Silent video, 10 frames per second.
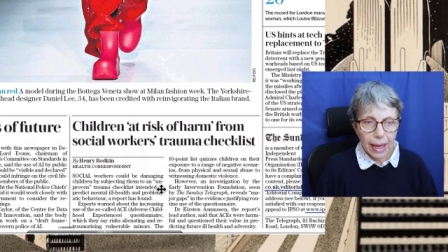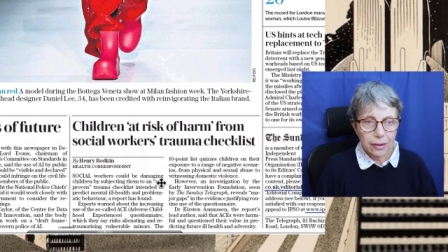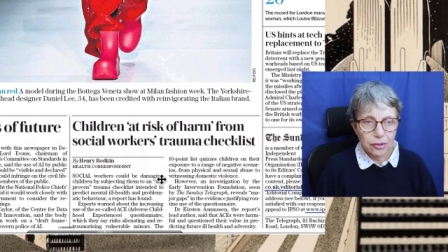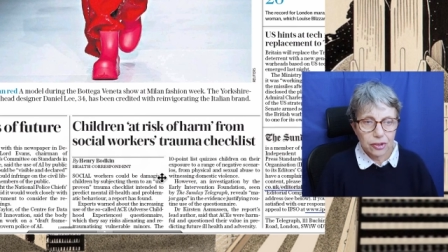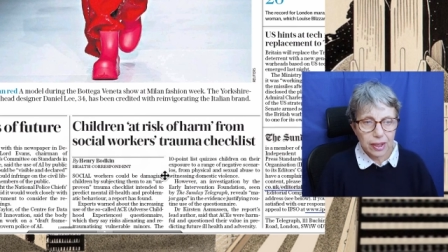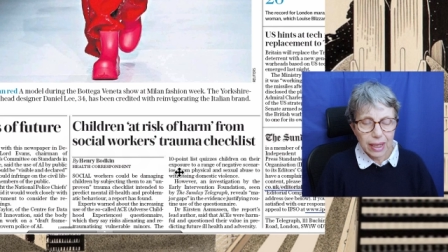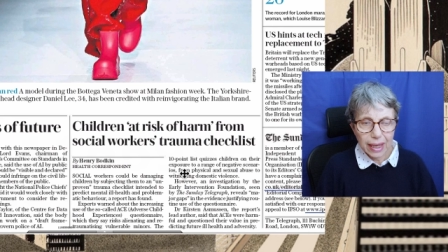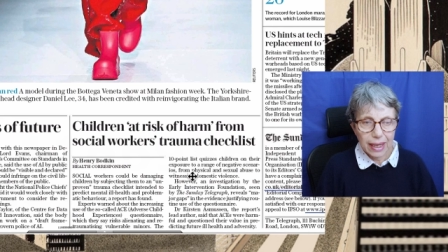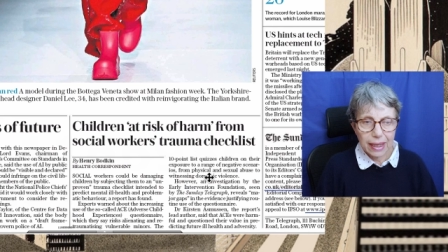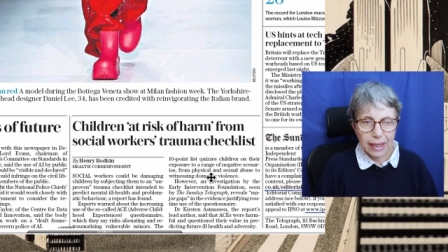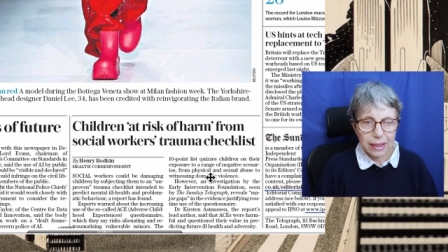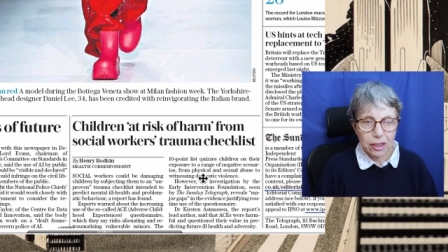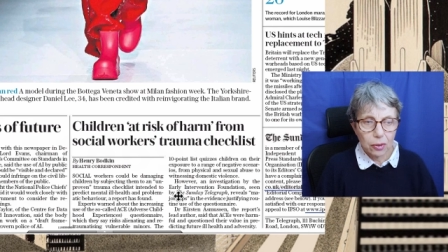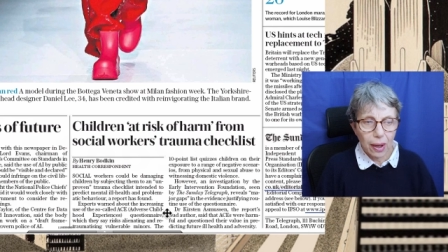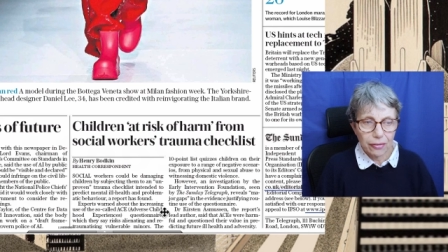And
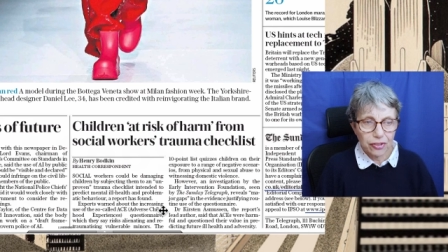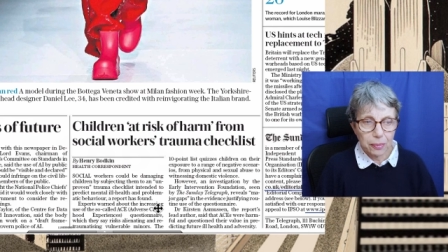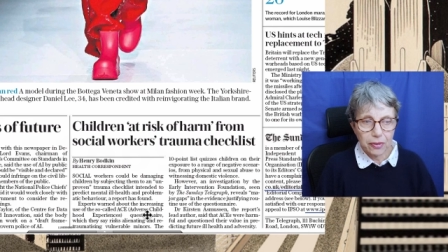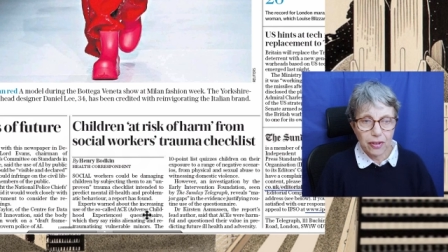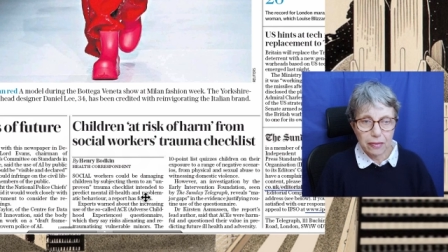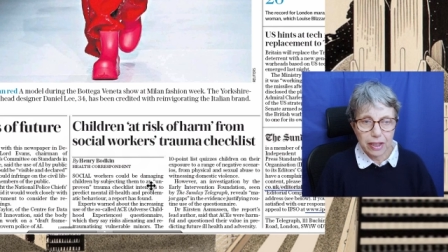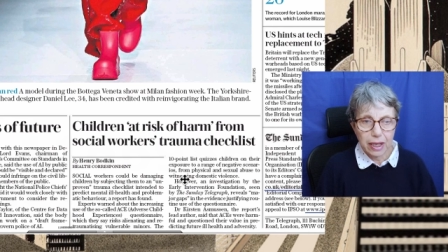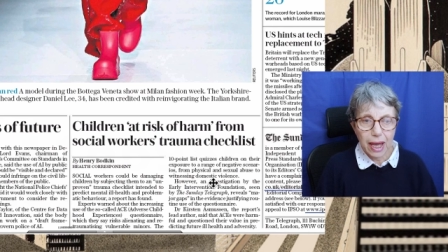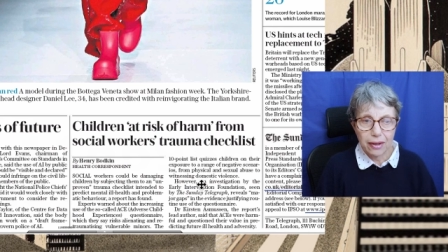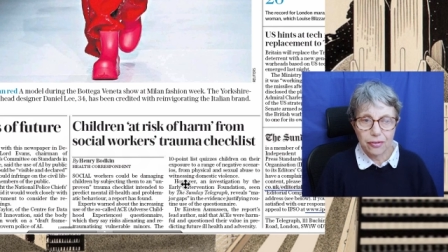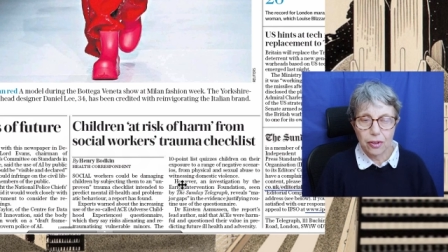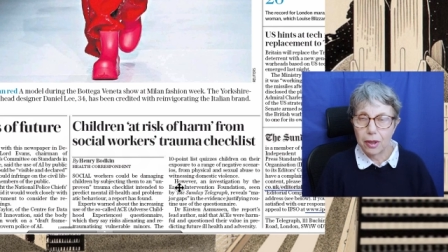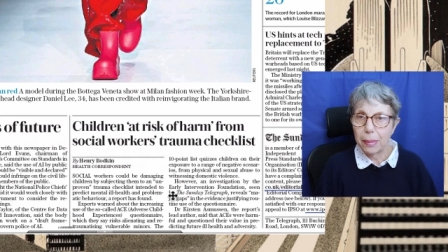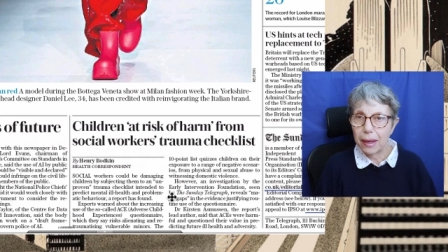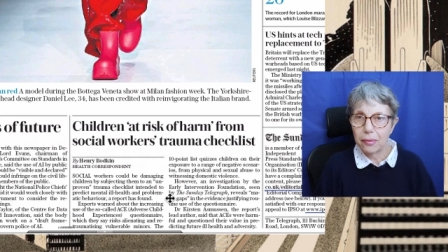you have to be very
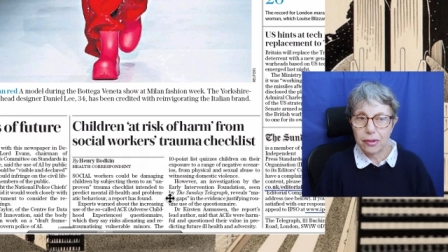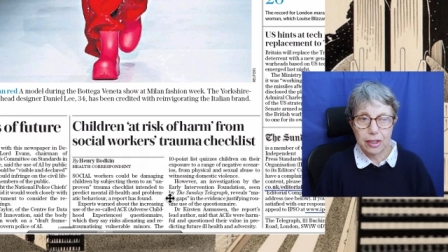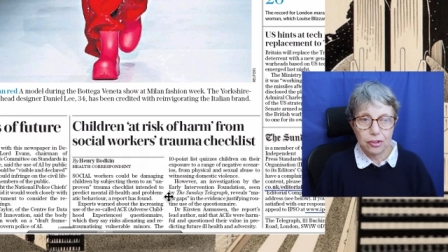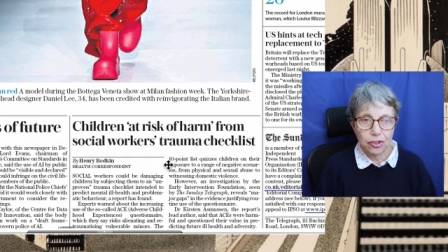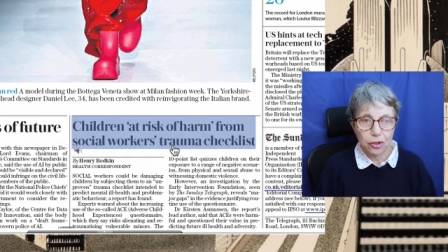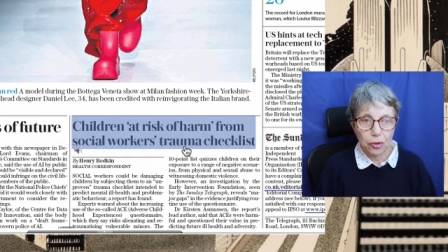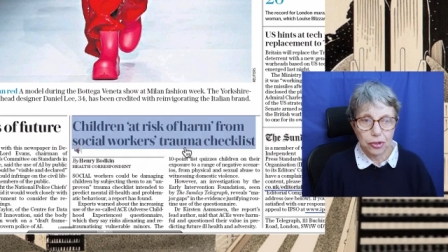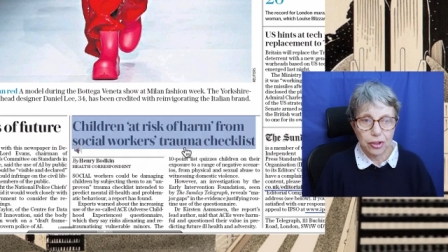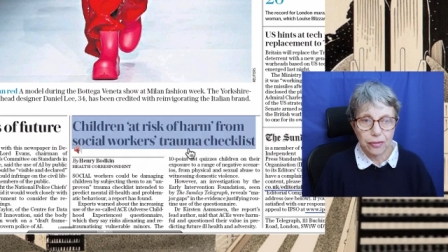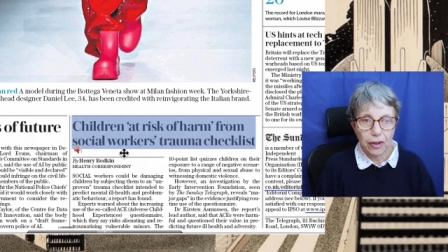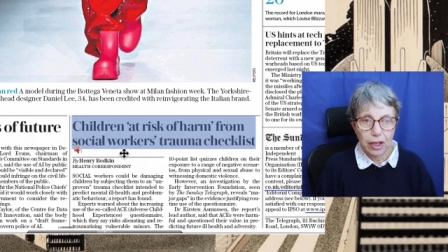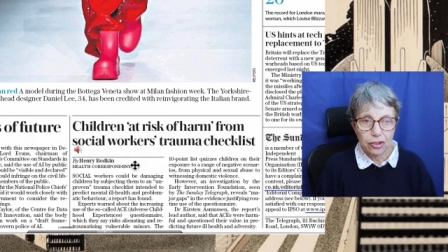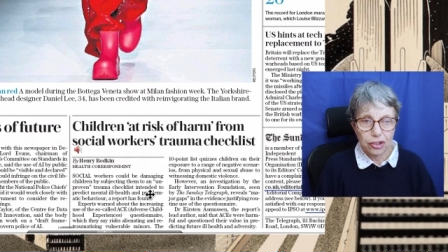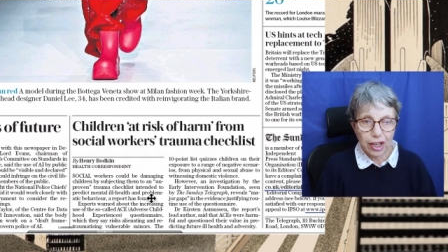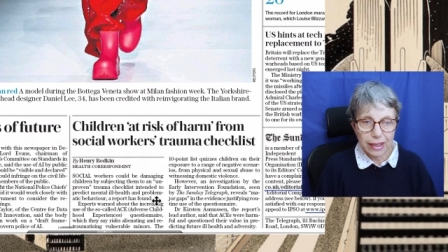careful about these sort of
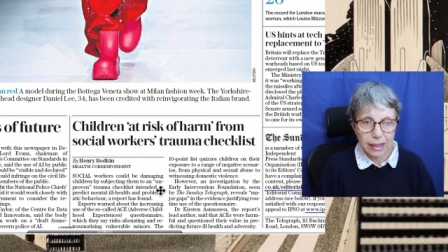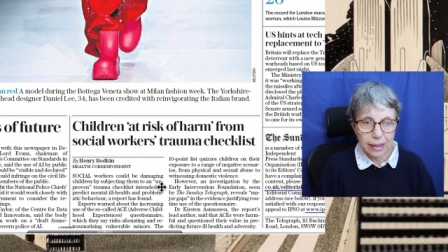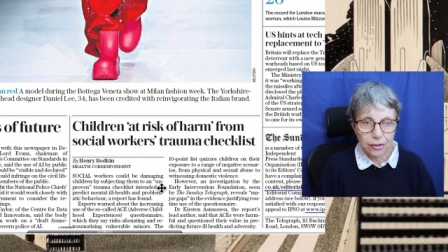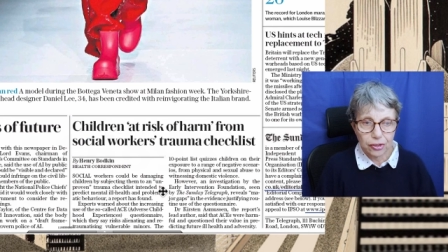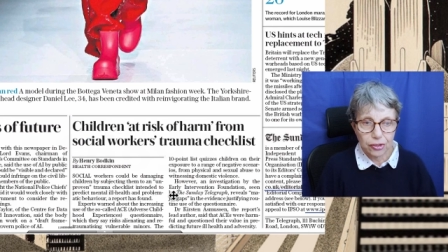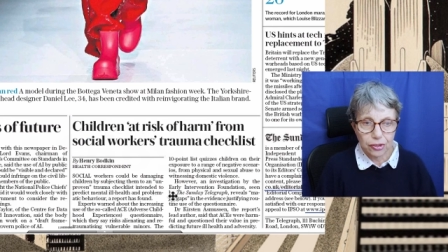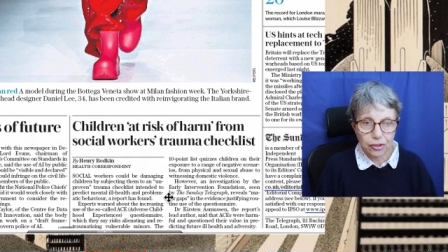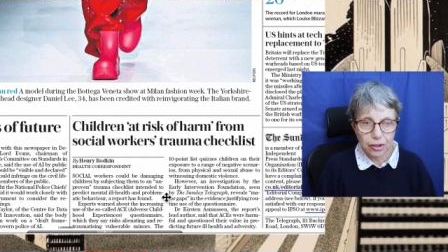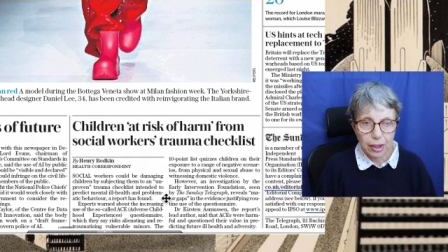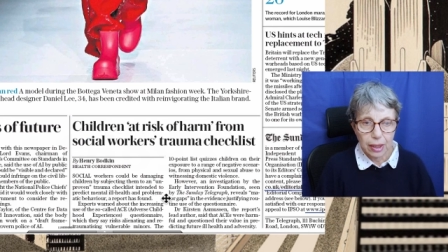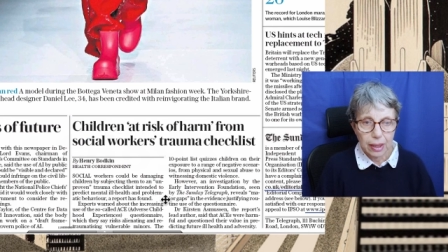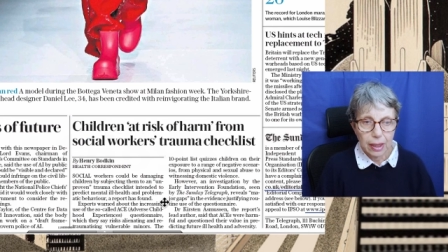checklists.